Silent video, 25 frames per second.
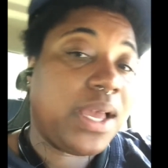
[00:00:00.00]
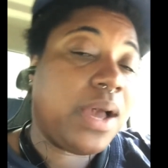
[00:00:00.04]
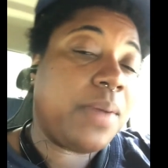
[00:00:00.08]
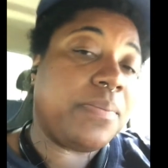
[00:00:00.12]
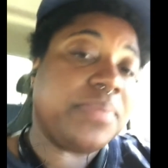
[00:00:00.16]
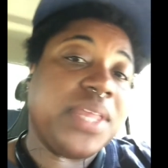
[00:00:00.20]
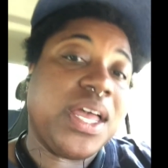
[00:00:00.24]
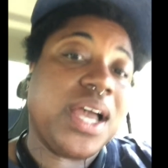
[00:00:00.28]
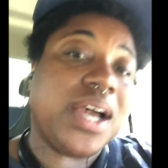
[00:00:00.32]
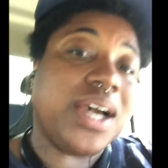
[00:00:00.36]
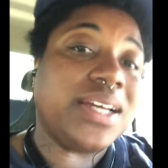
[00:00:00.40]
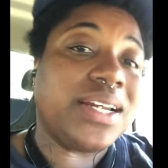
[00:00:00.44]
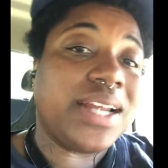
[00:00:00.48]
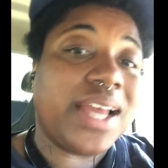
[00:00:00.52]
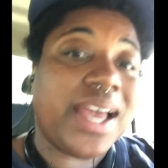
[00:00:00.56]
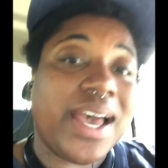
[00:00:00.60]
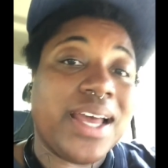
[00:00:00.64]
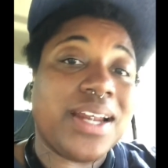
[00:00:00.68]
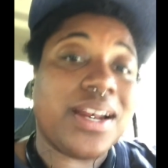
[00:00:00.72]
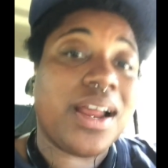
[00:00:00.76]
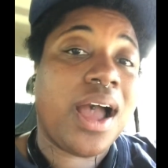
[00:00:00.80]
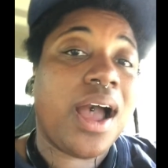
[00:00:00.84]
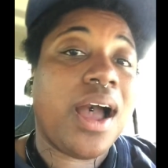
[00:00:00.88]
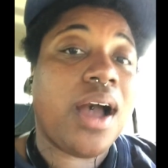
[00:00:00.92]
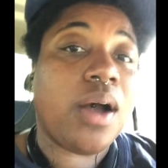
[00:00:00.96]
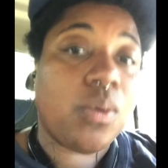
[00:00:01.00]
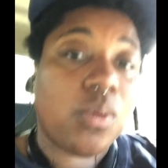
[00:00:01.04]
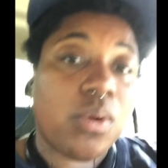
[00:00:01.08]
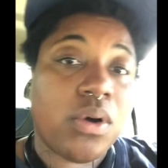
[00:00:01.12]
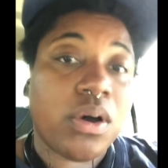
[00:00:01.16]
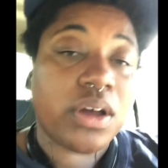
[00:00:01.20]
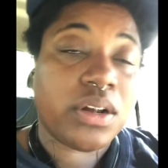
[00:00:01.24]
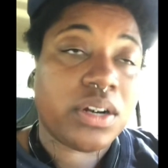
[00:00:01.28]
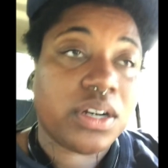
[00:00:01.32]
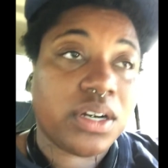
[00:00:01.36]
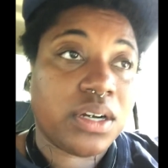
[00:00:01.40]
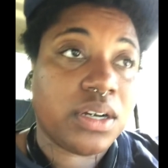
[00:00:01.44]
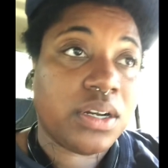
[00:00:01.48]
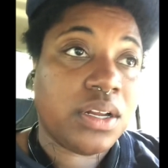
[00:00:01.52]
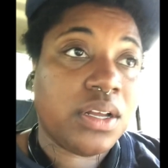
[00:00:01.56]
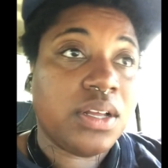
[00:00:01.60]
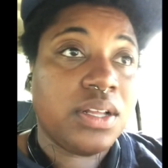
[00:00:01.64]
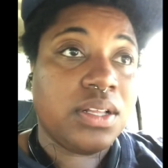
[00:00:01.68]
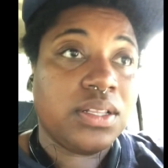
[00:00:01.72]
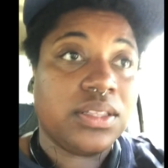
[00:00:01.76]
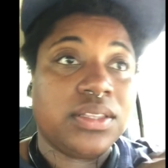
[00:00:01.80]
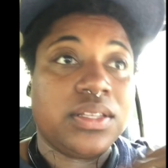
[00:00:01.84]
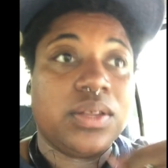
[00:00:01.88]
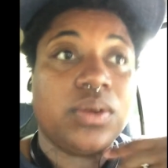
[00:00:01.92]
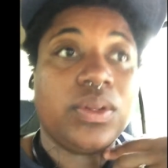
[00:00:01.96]
I'm not gonna add hot water,
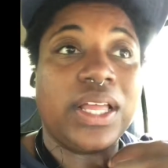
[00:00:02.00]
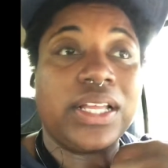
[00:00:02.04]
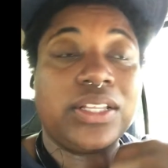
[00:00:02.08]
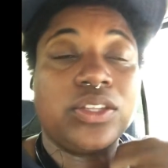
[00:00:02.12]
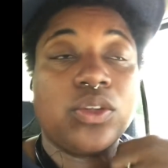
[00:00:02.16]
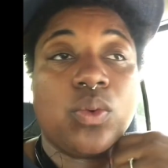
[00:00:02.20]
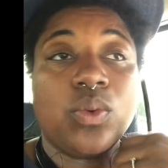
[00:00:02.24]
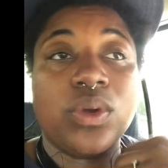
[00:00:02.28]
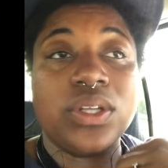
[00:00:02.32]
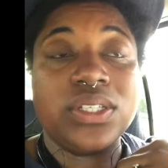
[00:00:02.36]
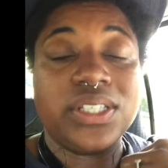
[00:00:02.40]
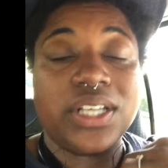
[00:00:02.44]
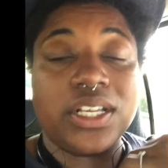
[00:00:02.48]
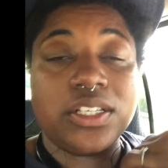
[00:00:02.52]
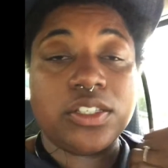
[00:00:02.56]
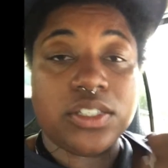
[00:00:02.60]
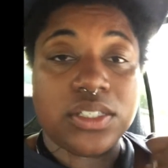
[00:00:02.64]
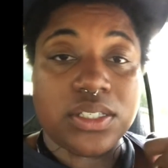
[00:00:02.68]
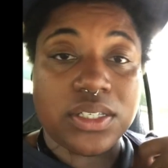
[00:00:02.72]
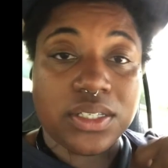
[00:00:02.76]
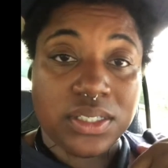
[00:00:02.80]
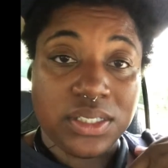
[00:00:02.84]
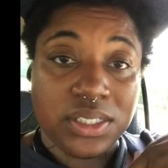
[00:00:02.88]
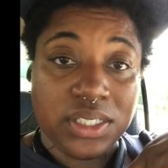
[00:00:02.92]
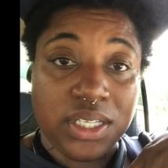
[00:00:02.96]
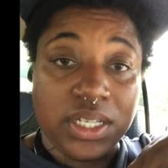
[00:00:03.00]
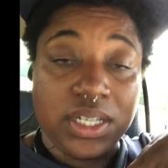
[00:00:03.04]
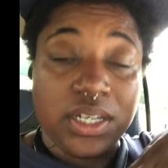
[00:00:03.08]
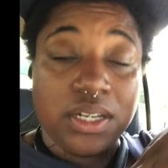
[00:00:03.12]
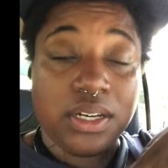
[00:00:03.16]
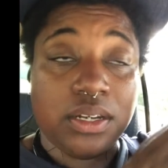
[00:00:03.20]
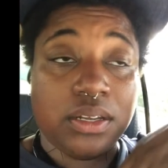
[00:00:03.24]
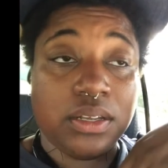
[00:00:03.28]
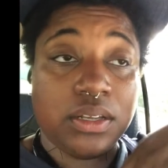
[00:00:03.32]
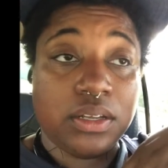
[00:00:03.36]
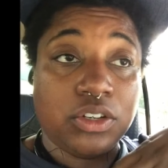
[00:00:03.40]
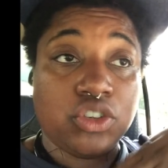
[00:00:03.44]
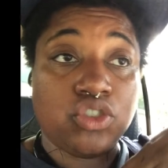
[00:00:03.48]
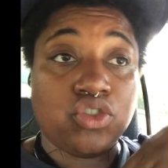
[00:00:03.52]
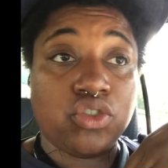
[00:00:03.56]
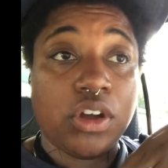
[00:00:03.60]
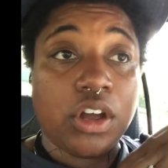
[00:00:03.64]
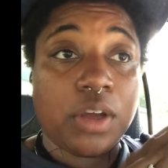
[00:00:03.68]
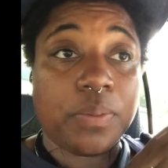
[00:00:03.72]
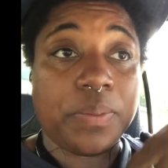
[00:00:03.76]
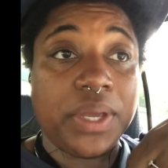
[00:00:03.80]
though, like the ones that's sitting in the truck,